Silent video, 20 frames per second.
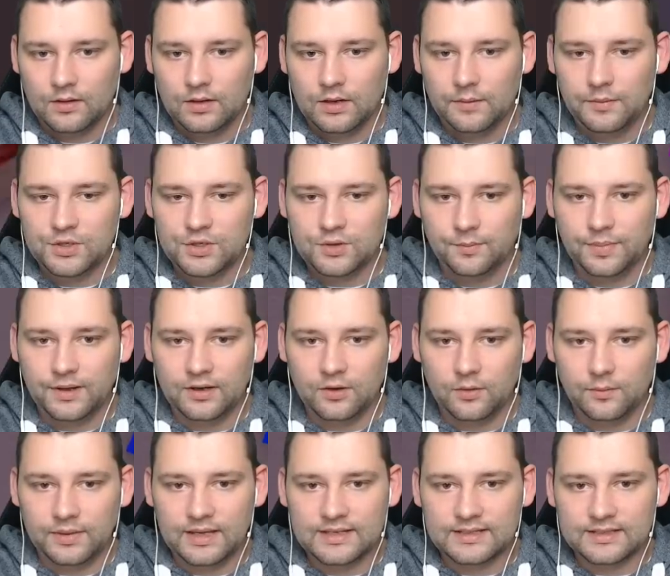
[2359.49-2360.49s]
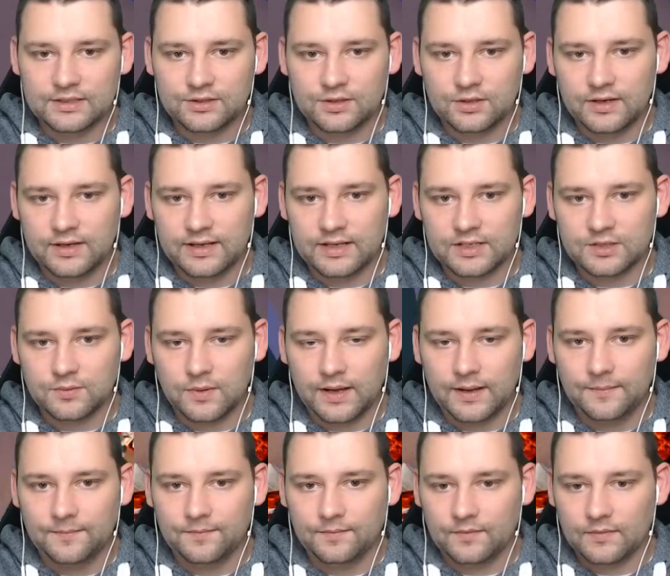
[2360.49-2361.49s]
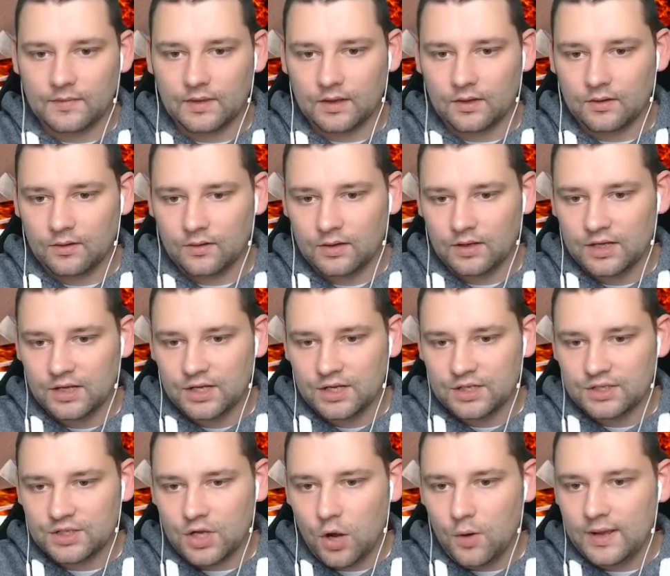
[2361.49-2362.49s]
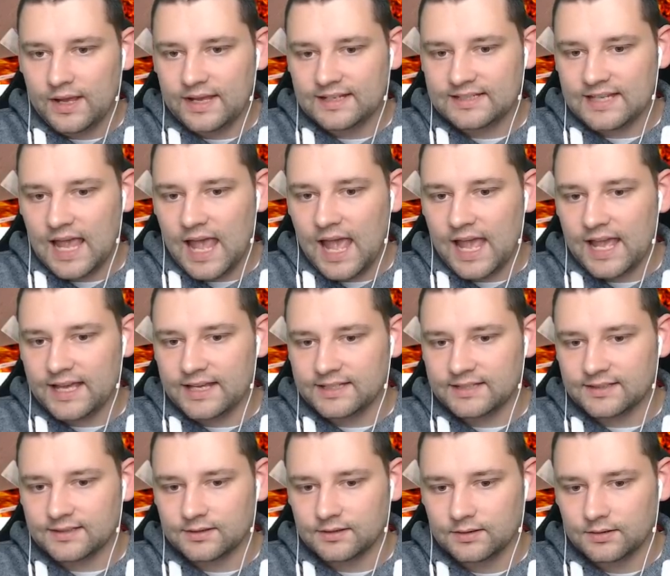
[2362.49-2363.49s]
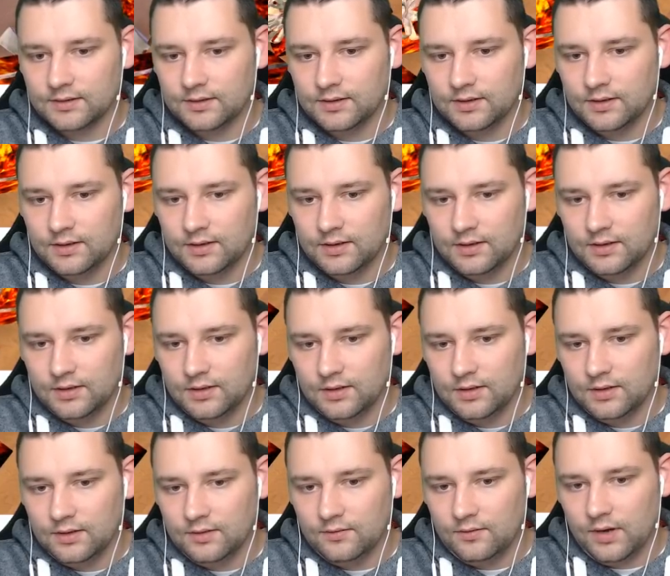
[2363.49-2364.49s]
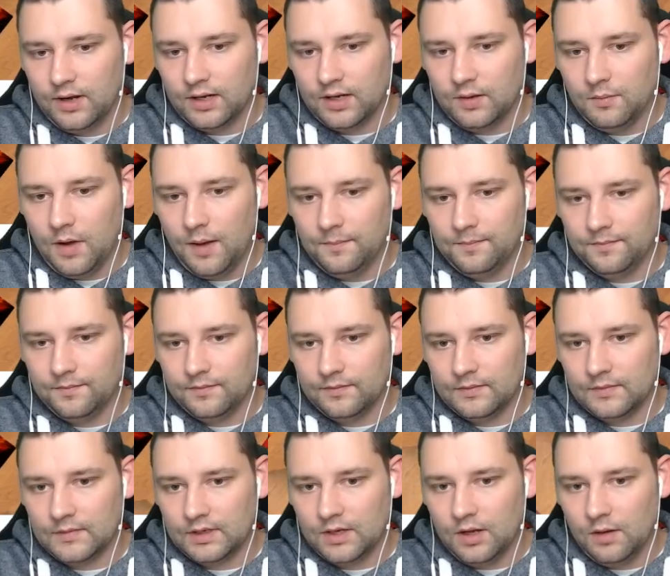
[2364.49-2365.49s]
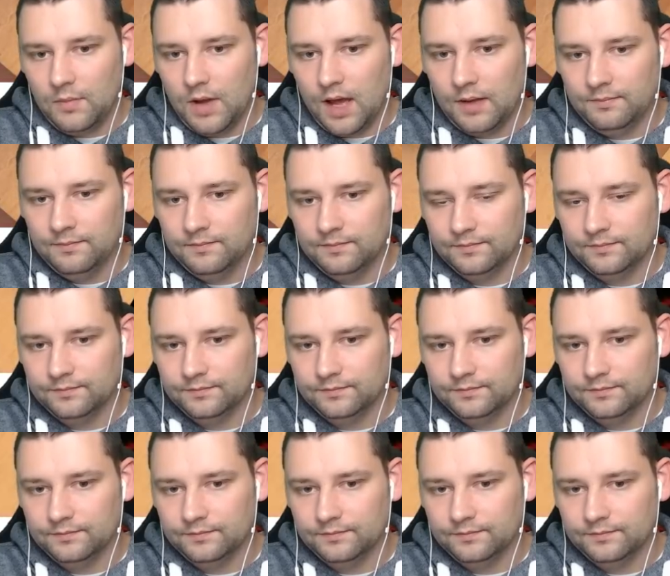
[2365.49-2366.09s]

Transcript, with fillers: Let me jump in. It'll be easier to do it this way. So he says... Right, come on. Come on.